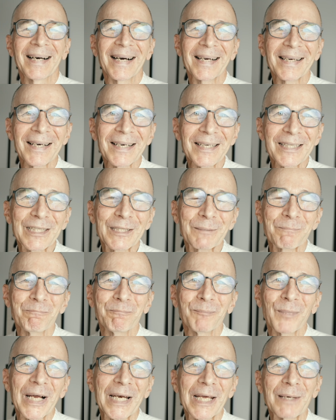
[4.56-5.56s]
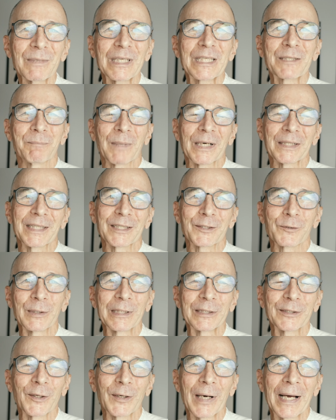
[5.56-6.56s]
Hi guys, my name is Matti
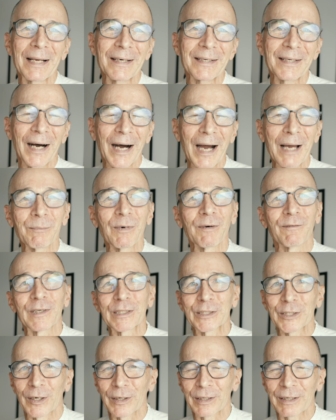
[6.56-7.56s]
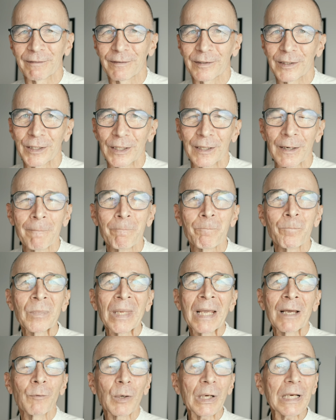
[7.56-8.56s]
Sulanto and I'm a photographer.
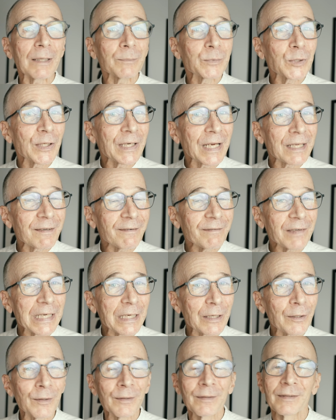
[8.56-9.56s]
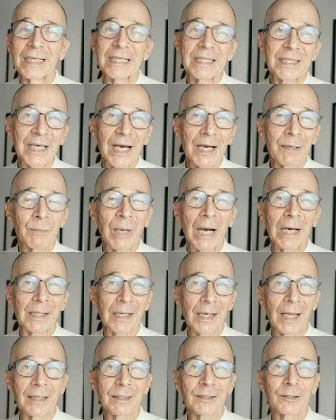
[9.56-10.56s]
Welcome to another video. This time I'd
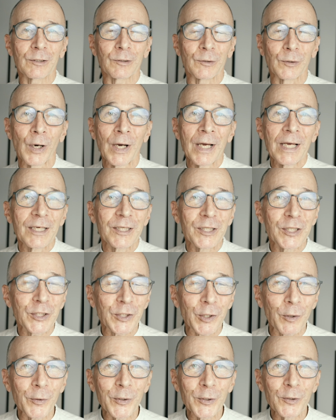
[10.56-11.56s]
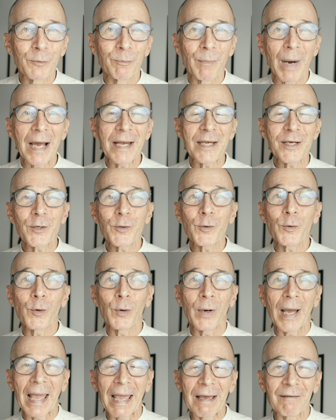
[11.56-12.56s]
like to show you my
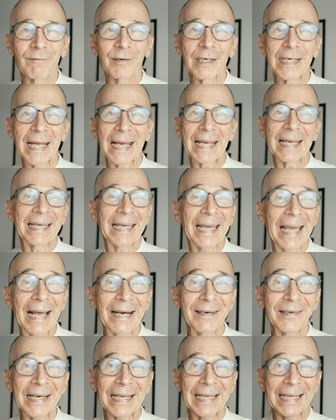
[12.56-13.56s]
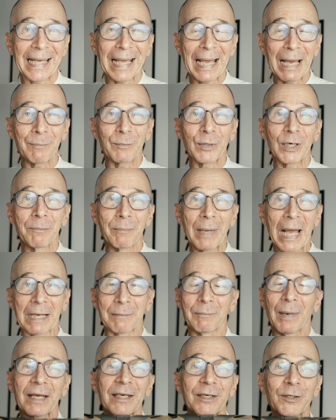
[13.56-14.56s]
new everyday carry camera bag,
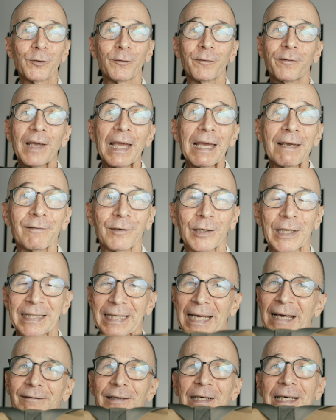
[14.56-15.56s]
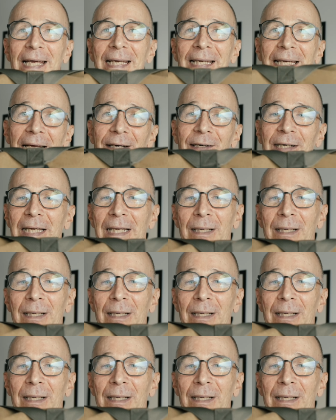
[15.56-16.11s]
my new favorite everyday carry